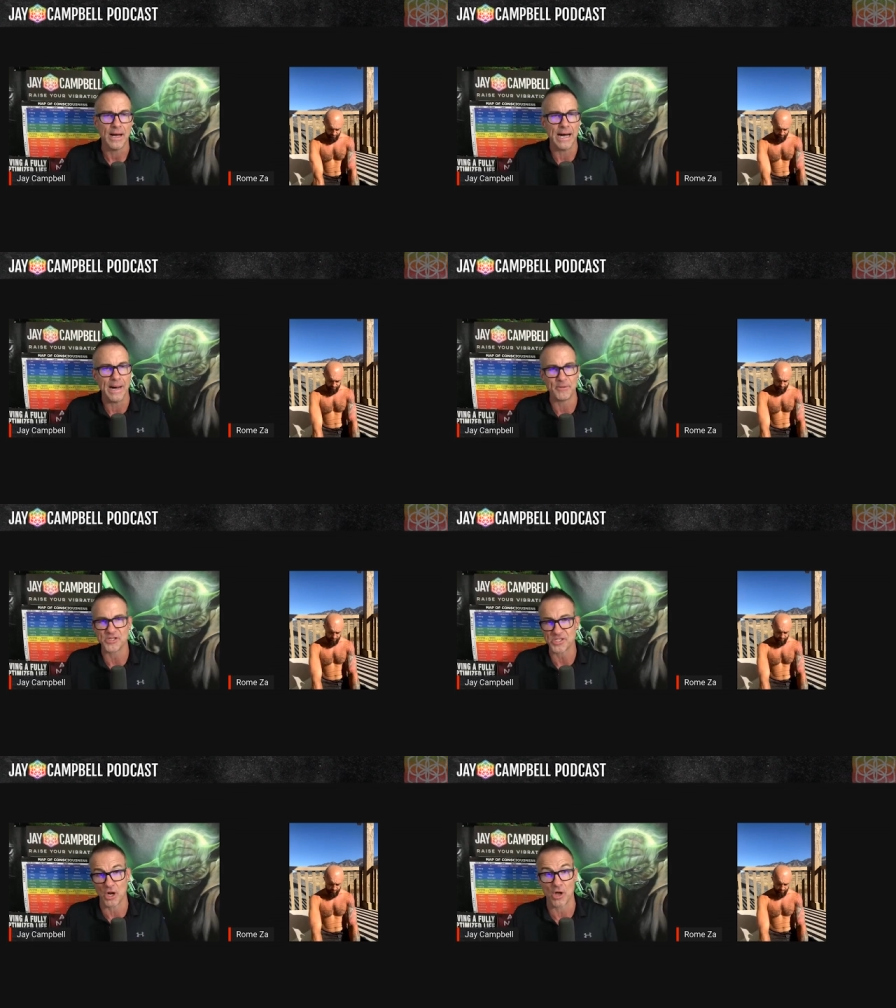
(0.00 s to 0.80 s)
Uh, but
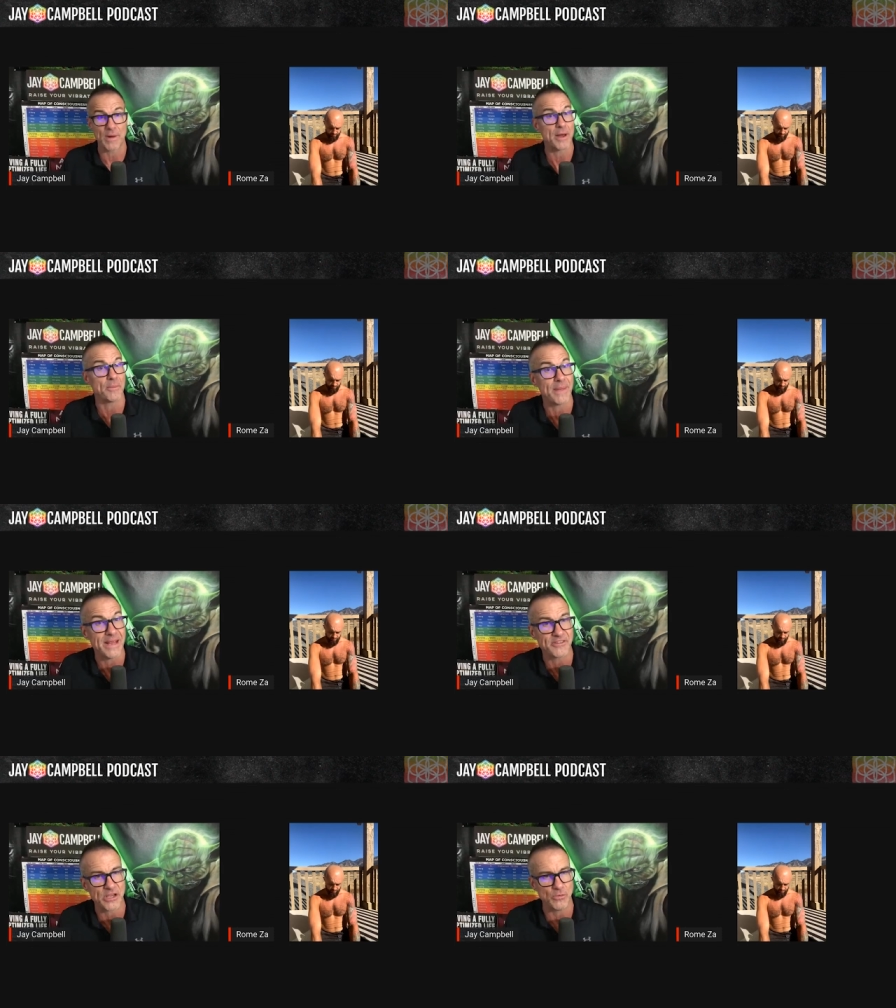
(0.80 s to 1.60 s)
just an all around
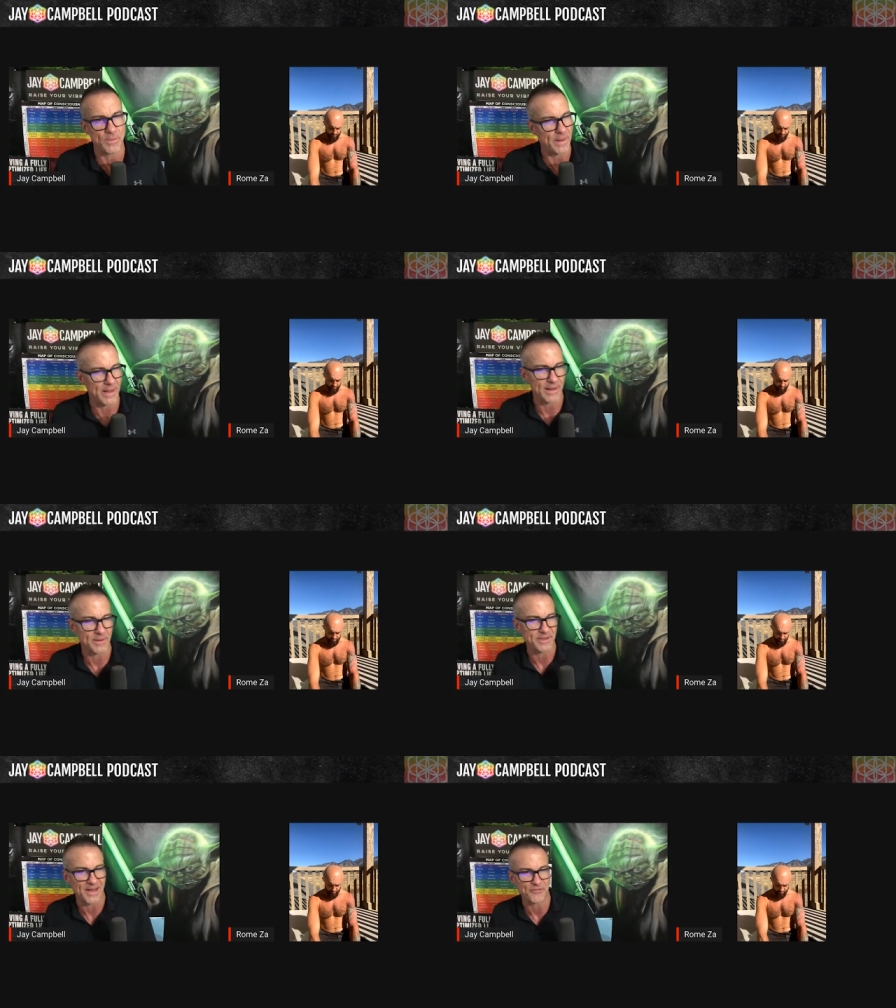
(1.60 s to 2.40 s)
amazing human being,
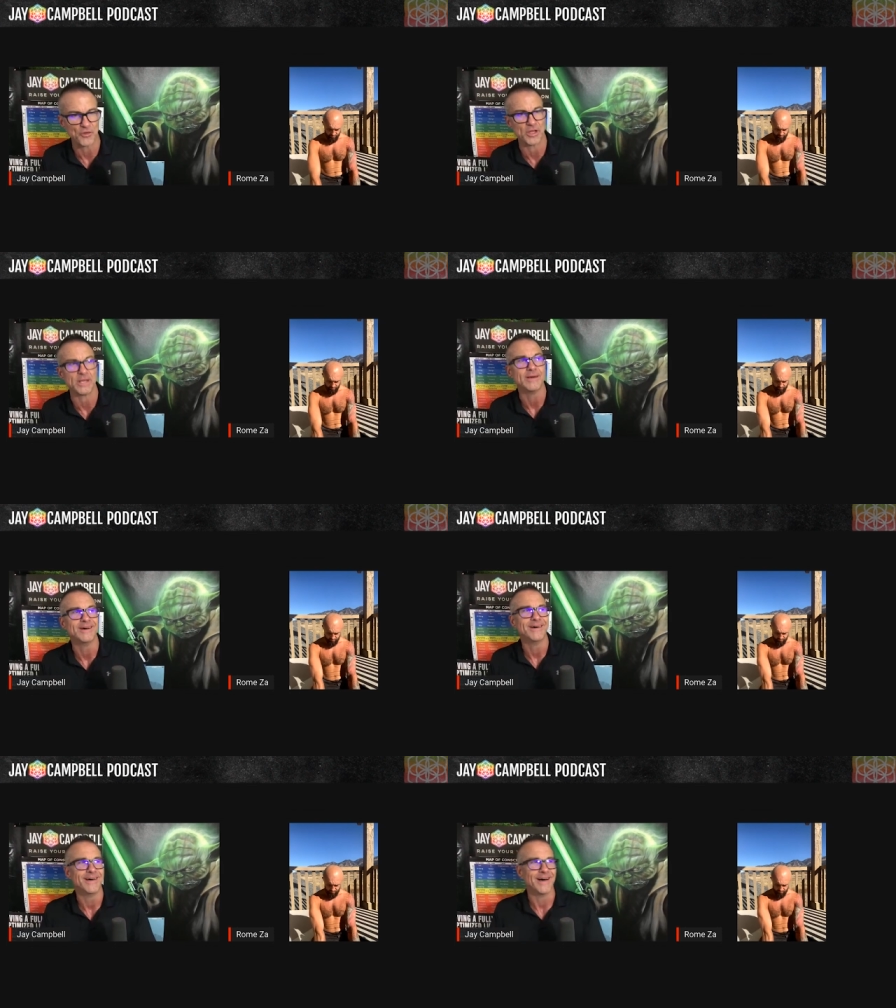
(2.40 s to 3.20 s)
and definitely
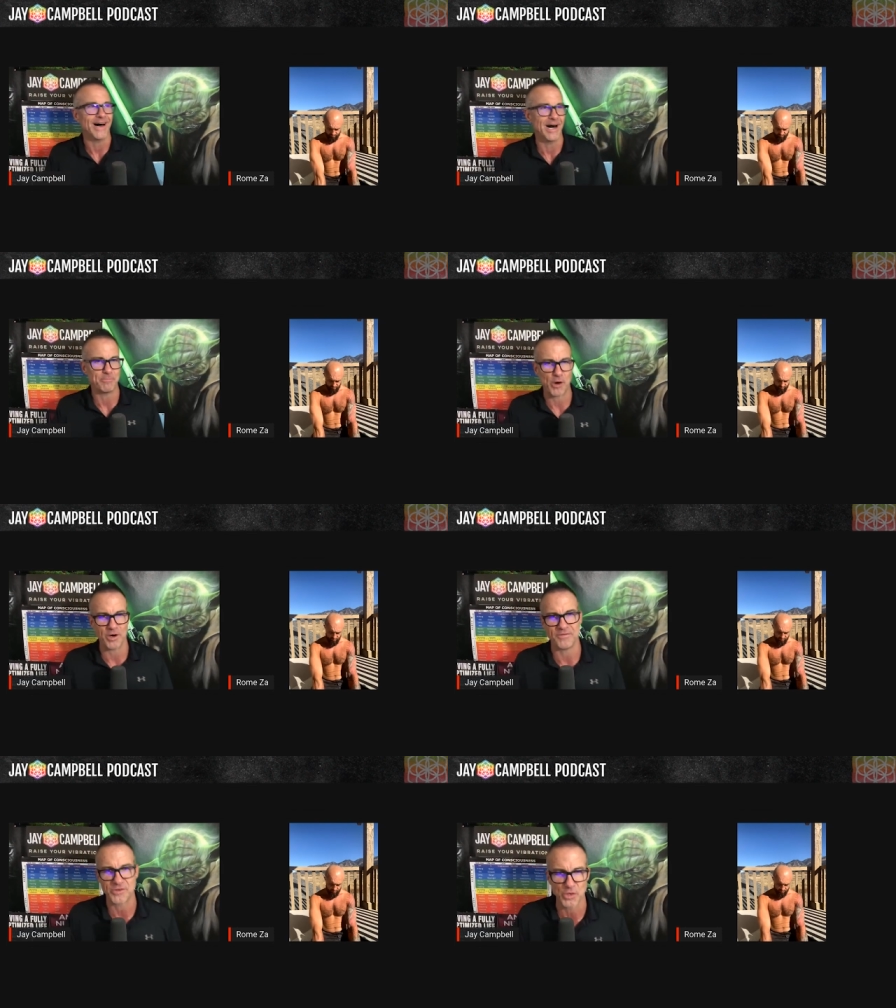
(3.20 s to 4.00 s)
uh,
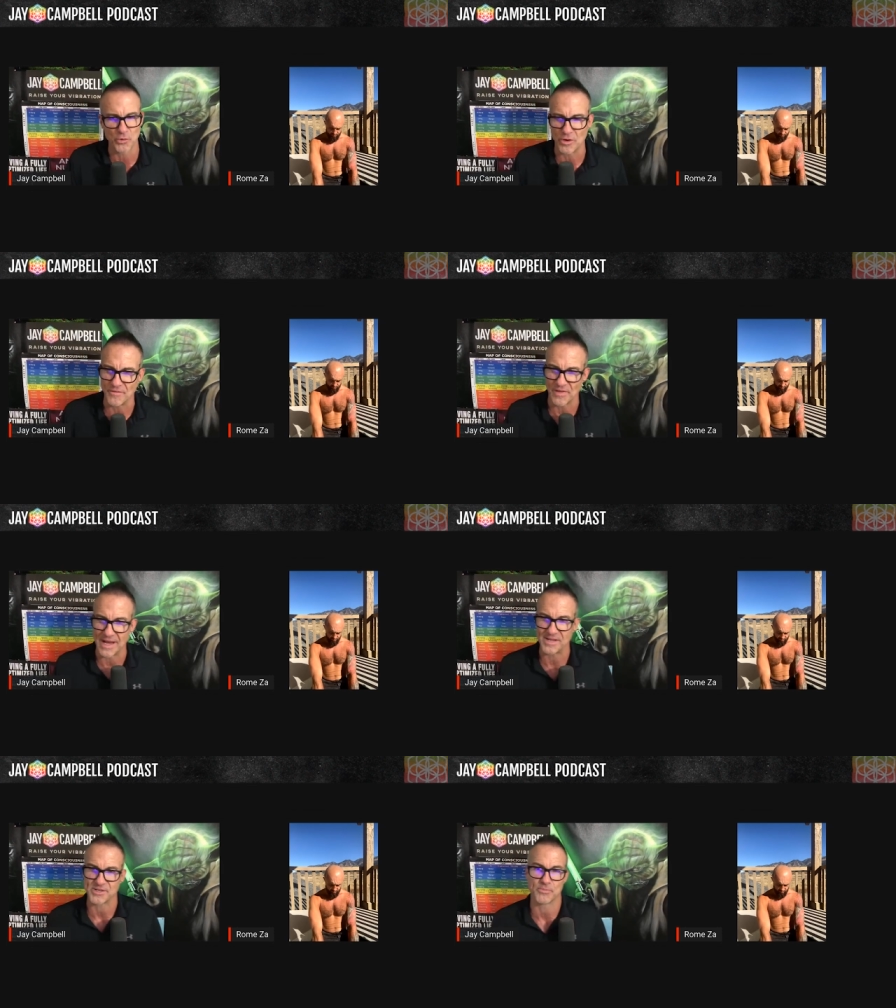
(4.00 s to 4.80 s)
part of the Children of the Light.